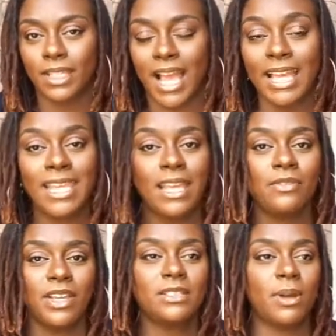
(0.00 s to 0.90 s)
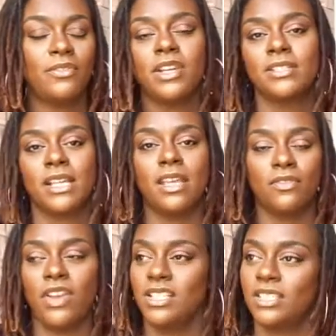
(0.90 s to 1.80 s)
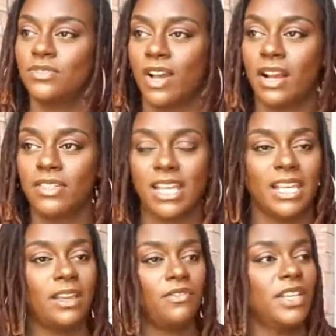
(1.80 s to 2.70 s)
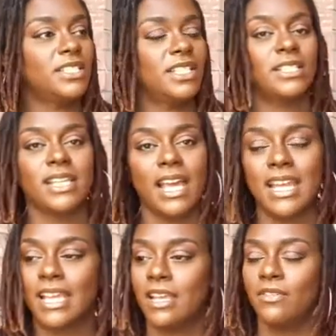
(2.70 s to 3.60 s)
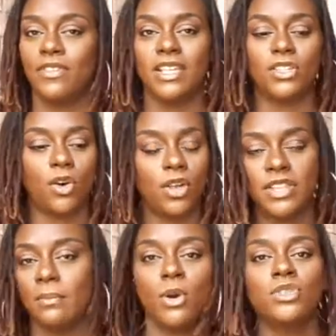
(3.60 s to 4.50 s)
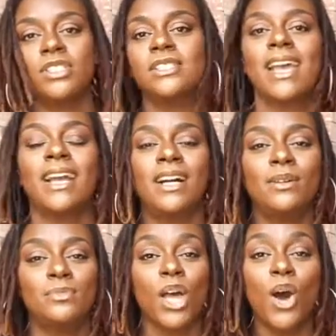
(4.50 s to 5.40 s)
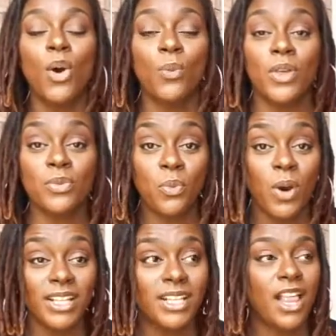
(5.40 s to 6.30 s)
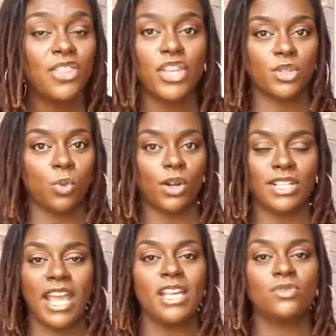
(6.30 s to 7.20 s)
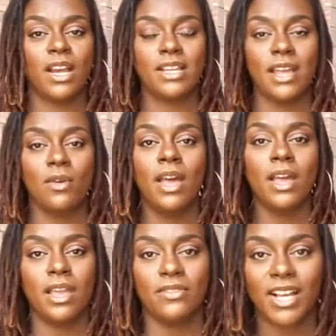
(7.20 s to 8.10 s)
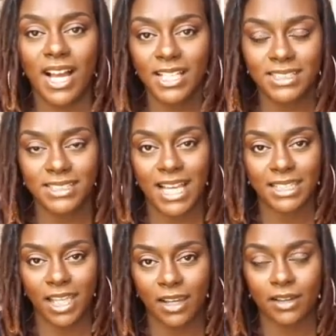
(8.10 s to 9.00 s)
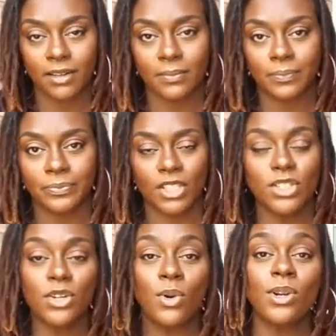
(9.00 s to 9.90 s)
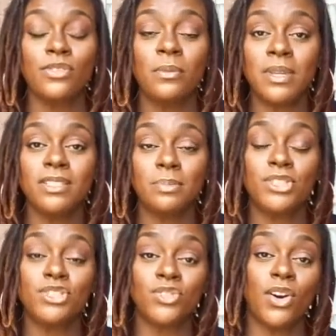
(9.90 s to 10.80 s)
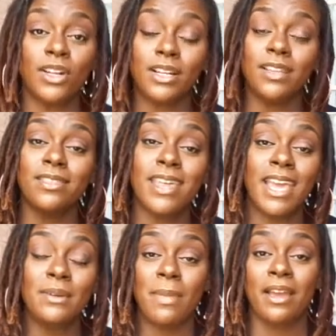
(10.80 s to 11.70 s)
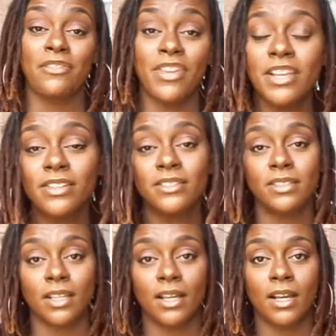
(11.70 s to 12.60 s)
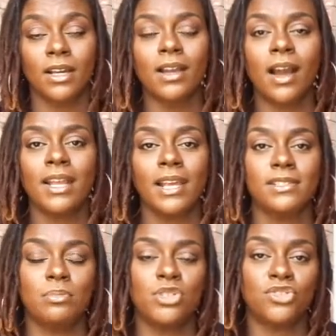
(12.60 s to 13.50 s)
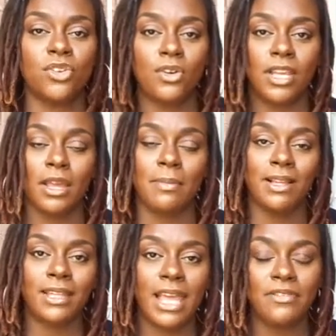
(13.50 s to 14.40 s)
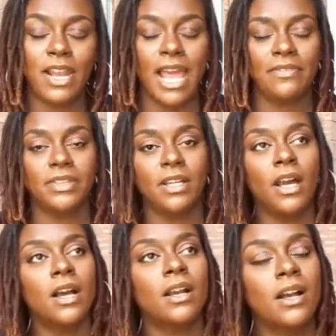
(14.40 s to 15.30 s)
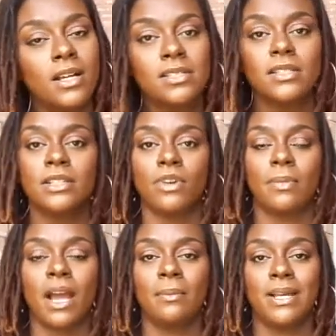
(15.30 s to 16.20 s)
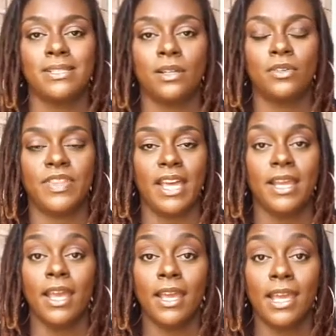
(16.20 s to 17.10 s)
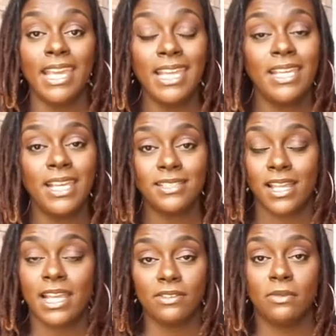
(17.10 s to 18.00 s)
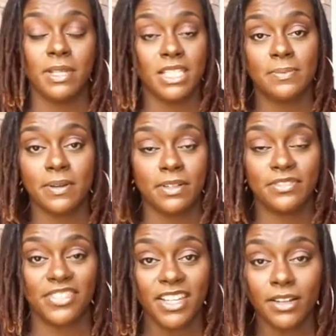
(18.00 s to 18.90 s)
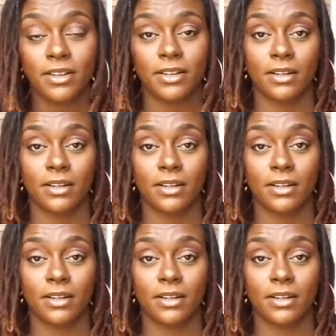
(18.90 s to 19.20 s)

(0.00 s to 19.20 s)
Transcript: I can't face my fears. I can't face this virus. I can't face the anxiety. I can't face all the emotions that comes with what this world has right now if God is not there. So in order for me to be stronger than my fears, God has to be strong in my life, and I have to constantly remind myself that He has not given me a spirit of fear.